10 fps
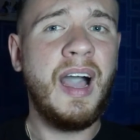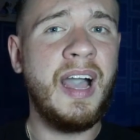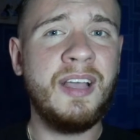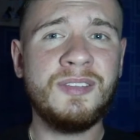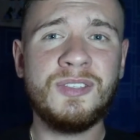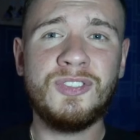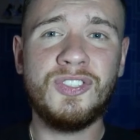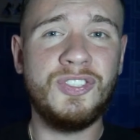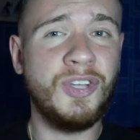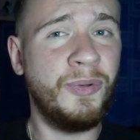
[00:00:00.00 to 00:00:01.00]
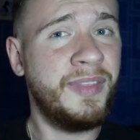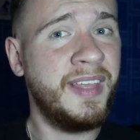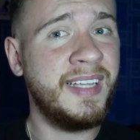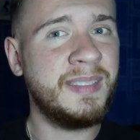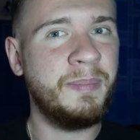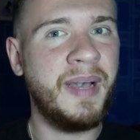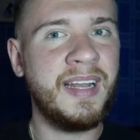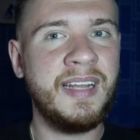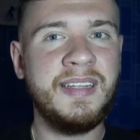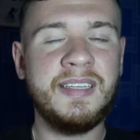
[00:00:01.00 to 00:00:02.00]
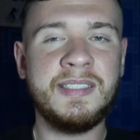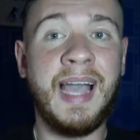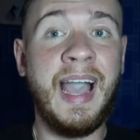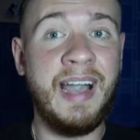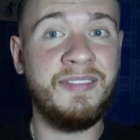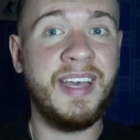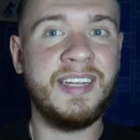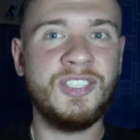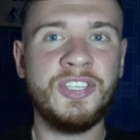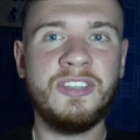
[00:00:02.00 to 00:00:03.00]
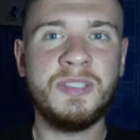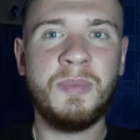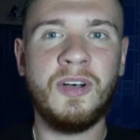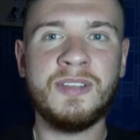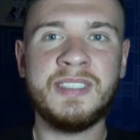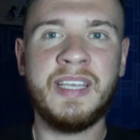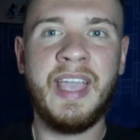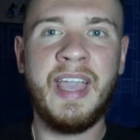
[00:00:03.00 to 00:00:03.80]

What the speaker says: I also just don't think it's a bad idea to have that insurance policy.